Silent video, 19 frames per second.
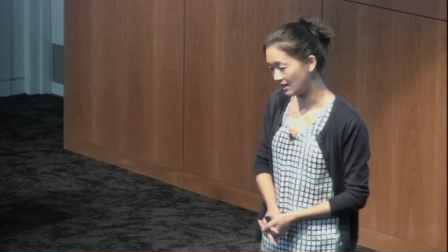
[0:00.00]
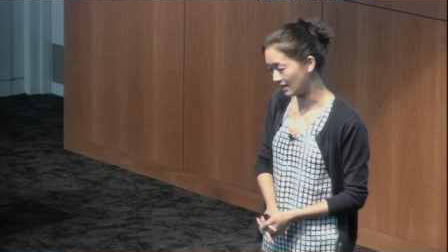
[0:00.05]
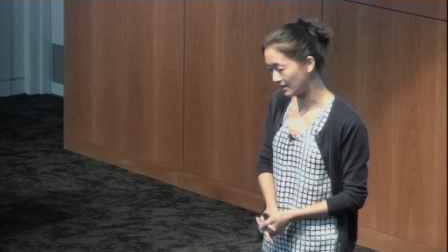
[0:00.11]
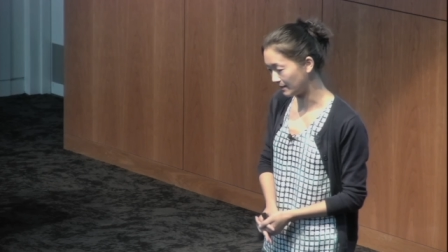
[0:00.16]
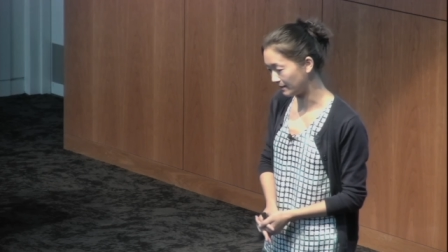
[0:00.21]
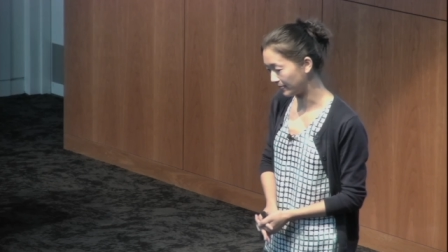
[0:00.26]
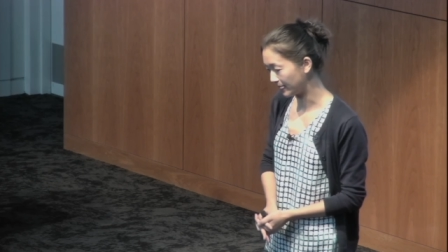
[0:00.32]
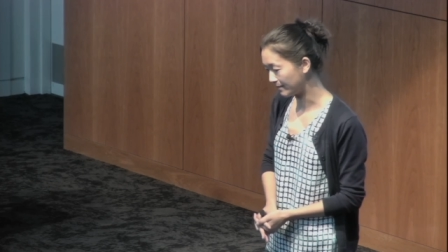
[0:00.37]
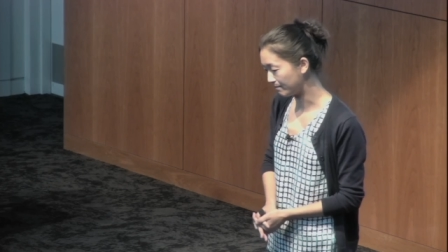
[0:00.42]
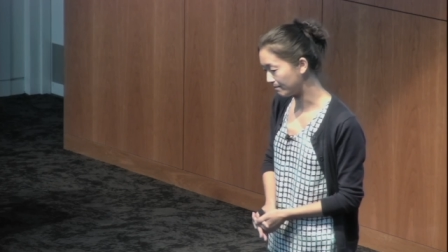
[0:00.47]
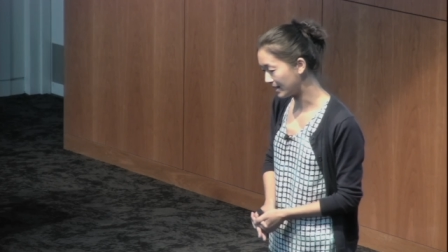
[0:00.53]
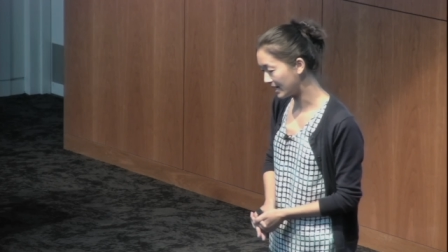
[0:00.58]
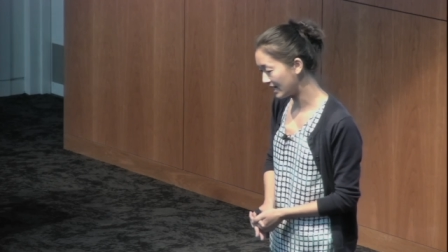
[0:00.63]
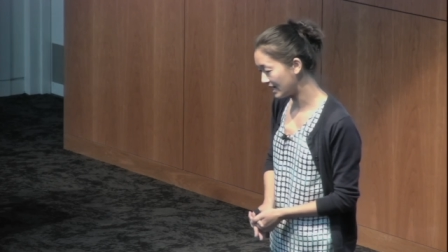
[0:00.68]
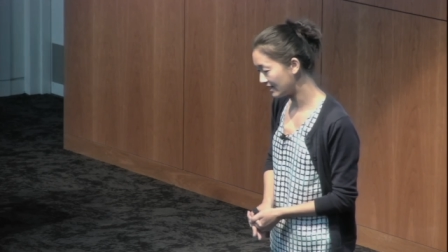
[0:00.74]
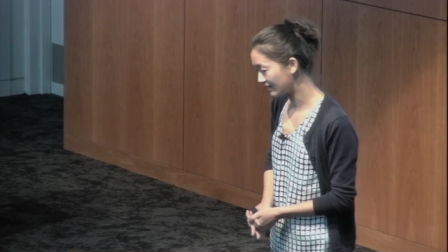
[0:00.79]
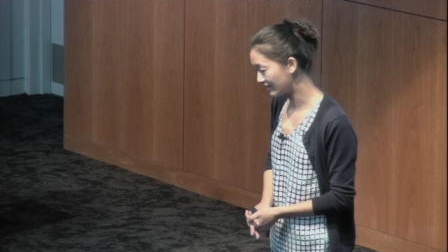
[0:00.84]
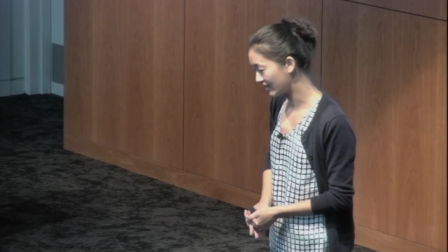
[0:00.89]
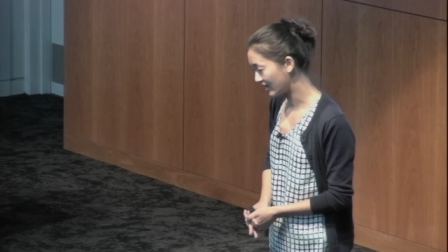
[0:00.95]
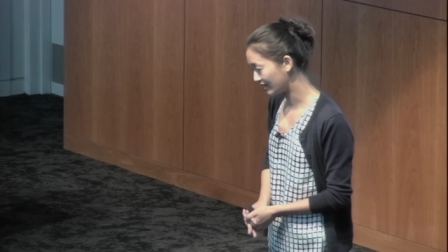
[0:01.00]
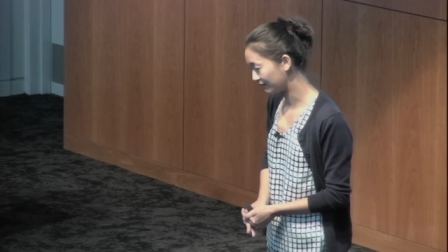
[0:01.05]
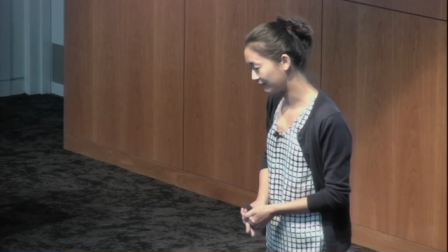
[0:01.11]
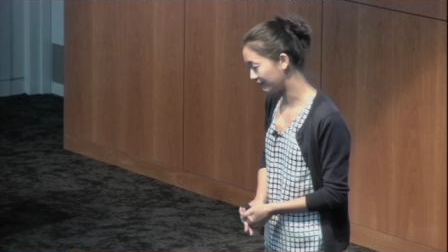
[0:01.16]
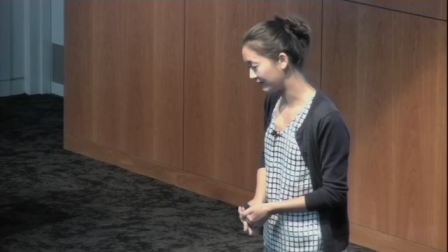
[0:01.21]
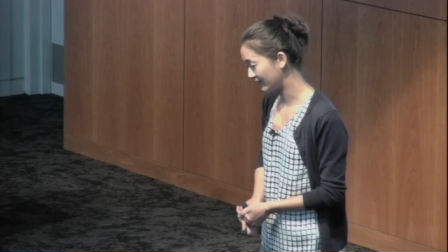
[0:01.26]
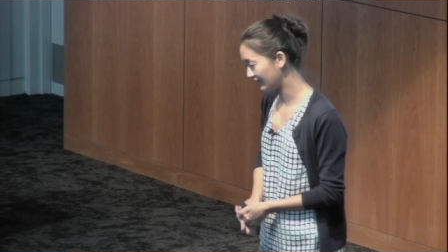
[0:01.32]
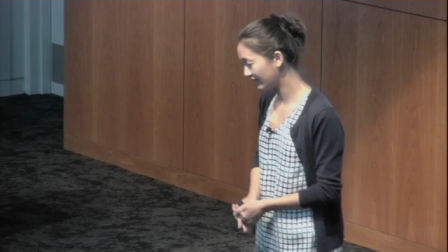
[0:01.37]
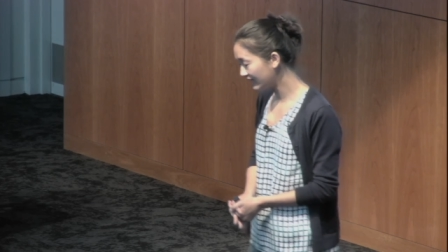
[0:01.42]
Um, my gut
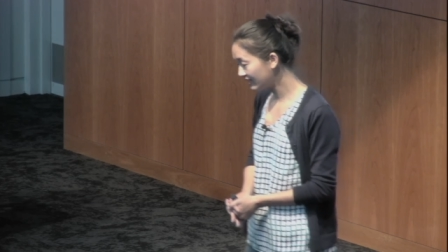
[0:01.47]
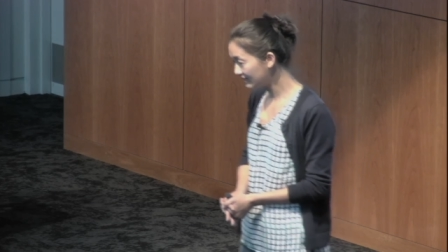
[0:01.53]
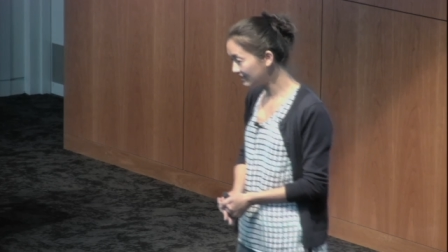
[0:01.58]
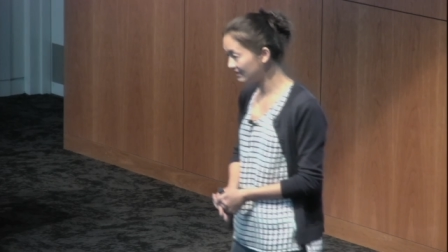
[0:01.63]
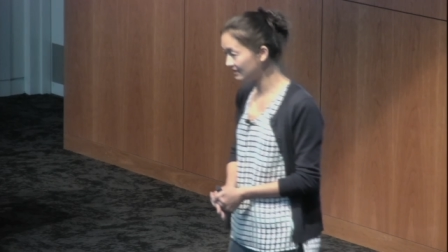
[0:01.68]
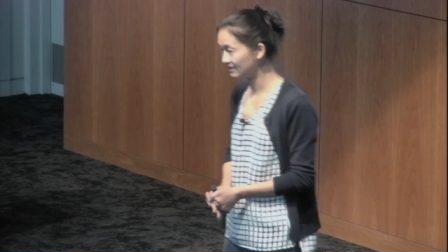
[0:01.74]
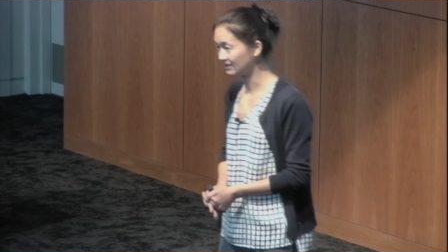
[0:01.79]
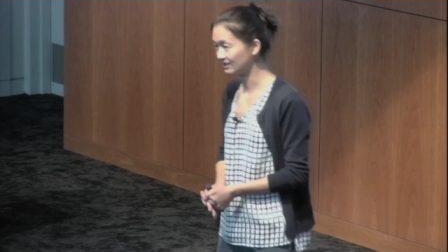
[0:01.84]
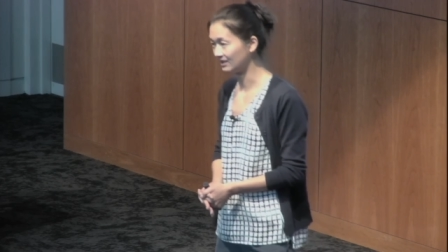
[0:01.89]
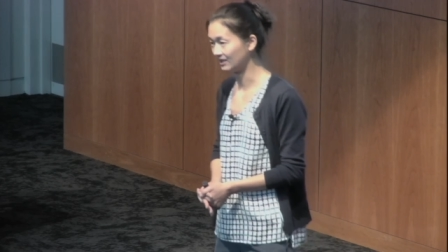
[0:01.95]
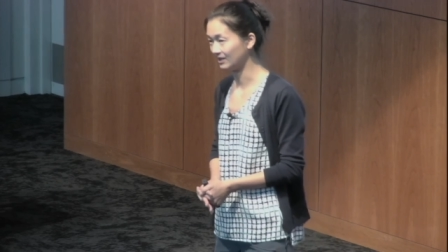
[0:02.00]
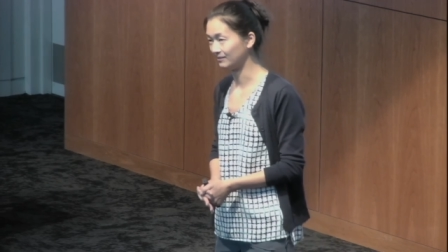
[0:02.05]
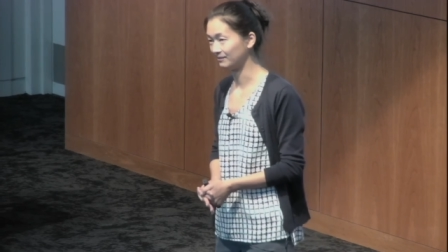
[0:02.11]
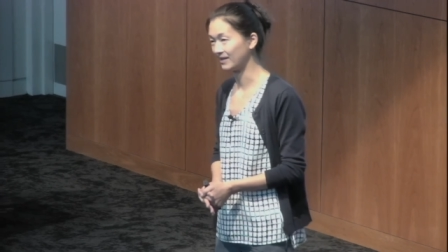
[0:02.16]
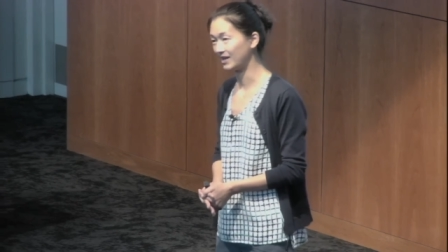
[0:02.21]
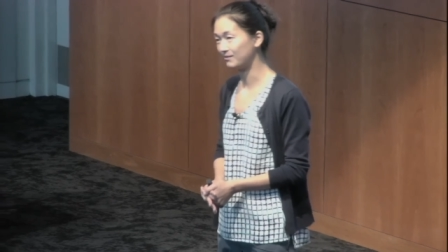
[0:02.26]
feeling, um,